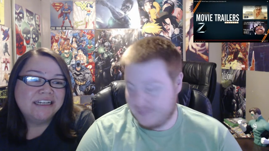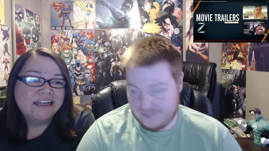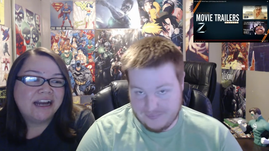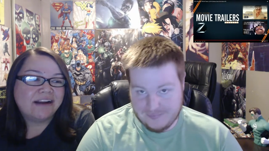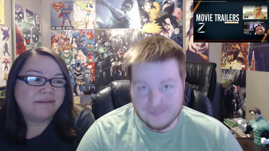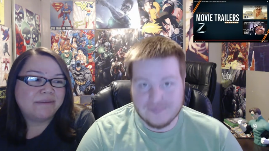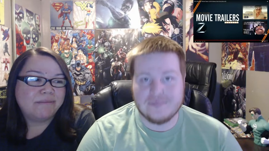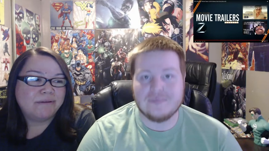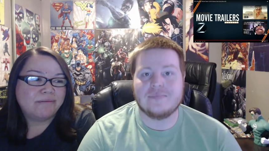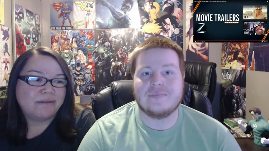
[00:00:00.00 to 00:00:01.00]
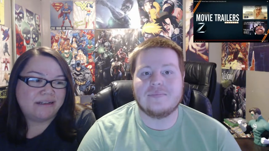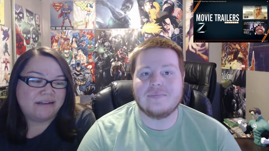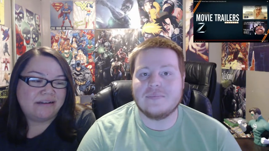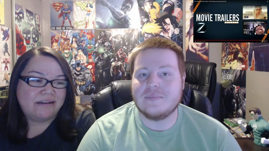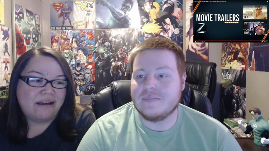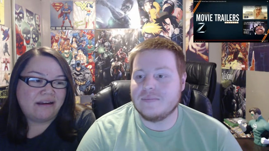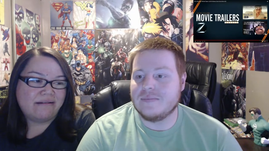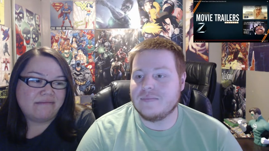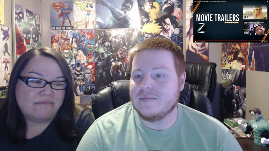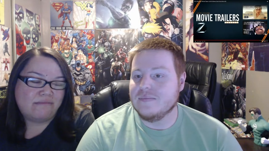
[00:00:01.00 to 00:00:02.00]
Speaker 1: I remember when
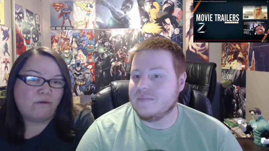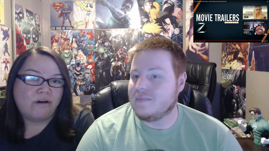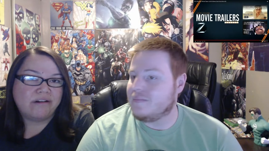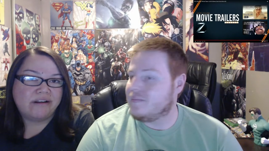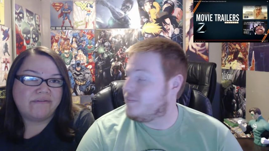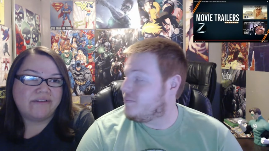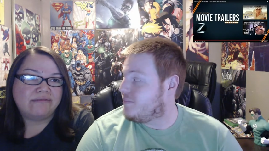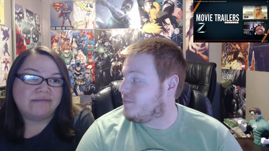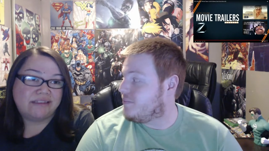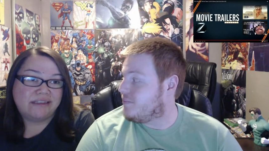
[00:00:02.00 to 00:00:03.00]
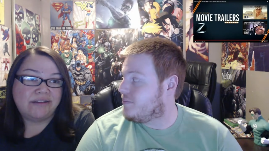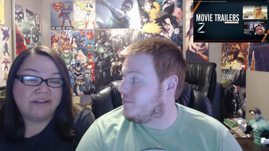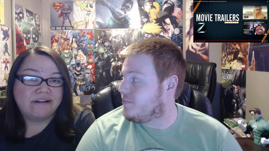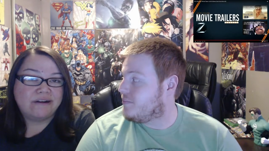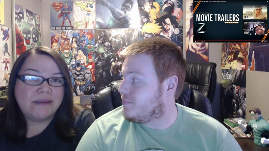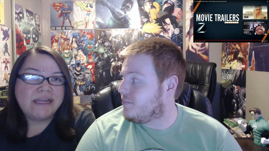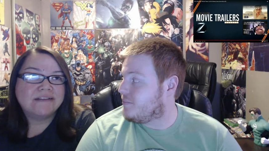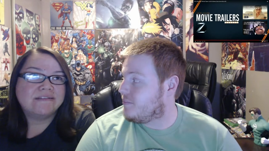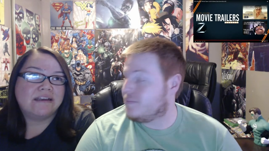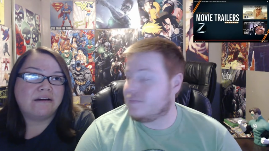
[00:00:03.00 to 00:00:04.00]
um, word of it was they're gonna make it.
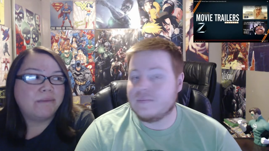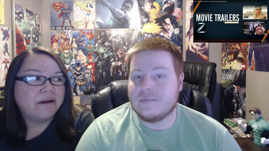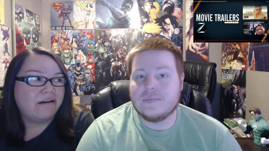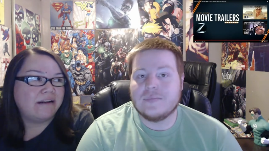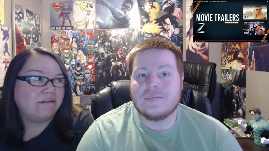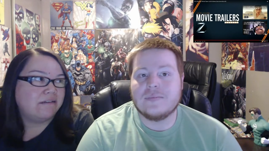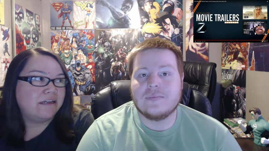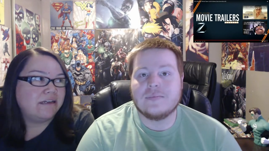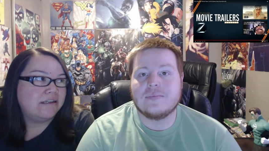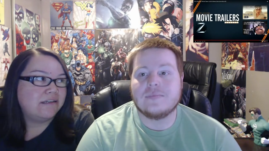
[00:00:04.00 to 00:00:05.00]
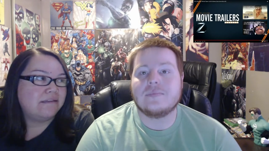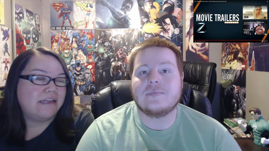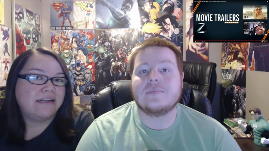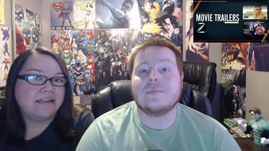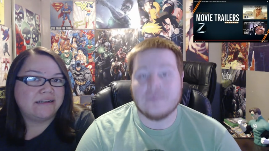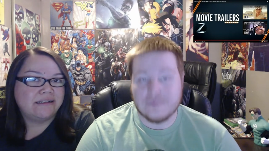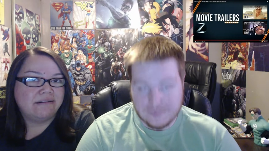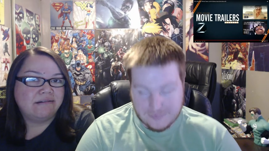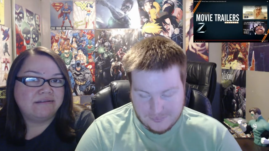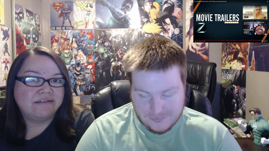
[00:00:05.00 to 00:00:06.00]
I was like, oh my god, how are they gonna do that? And it
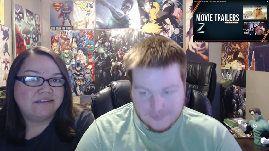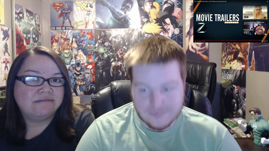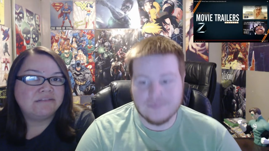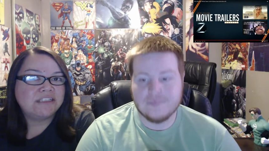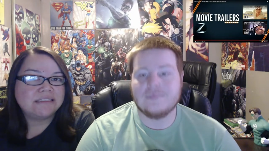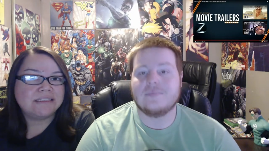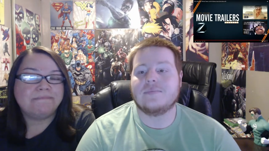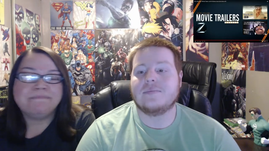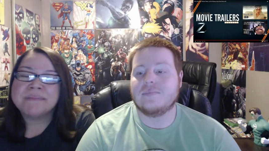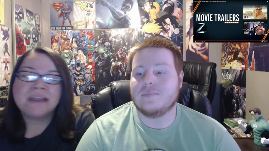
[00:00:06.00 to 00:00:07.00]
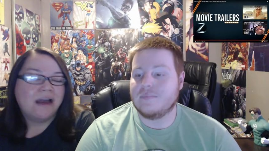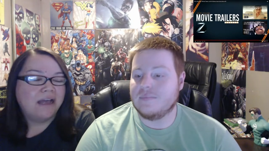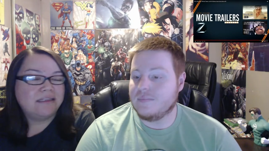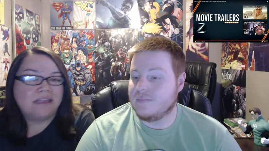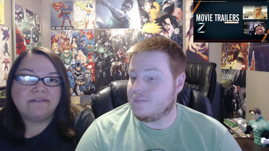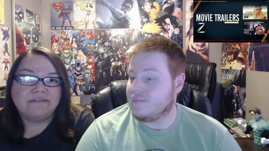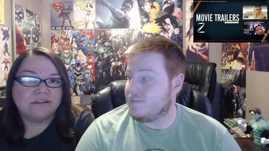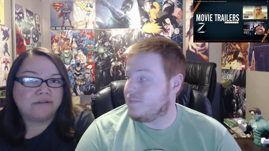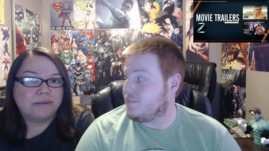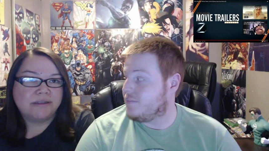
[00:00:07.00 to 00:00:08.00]
not look cheesy. I love
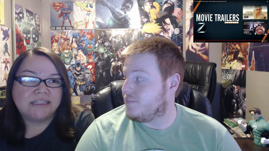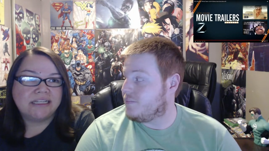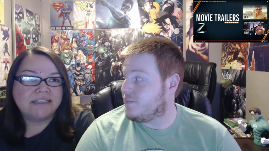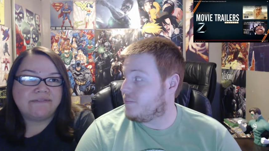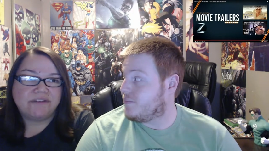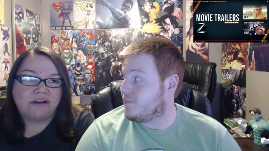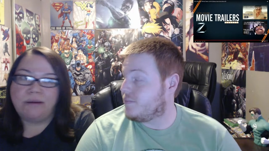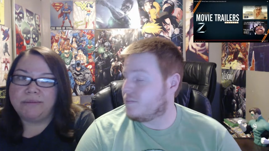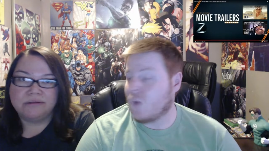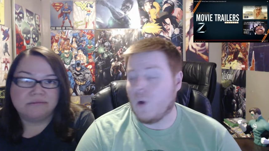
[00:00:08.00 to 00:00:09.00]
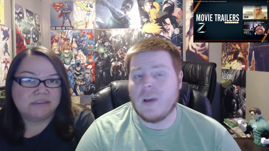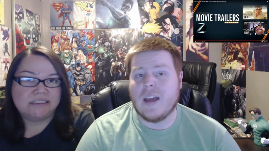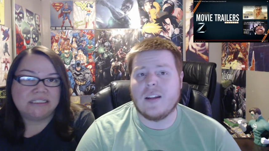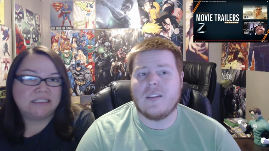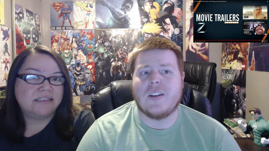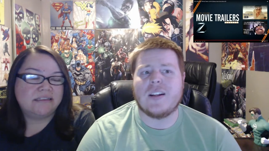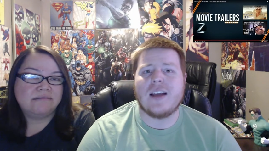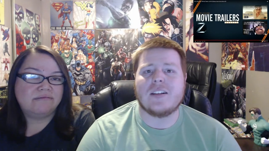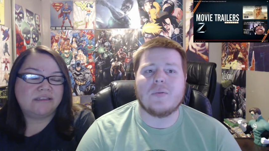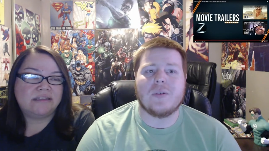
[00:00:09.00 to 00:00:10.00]
Jungle Book. They did phenomenal. Oh yeah, with they did
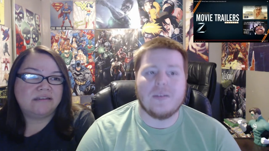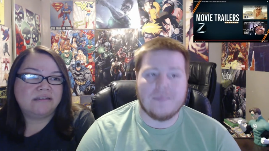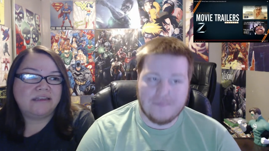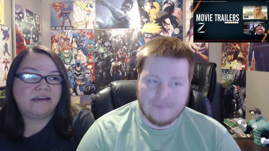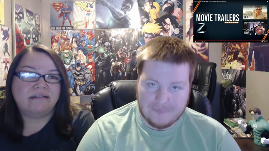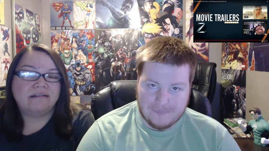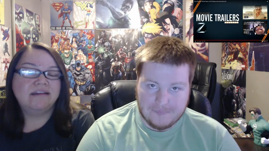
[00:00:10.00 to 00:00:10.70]
fantastic with, with it. Yeah,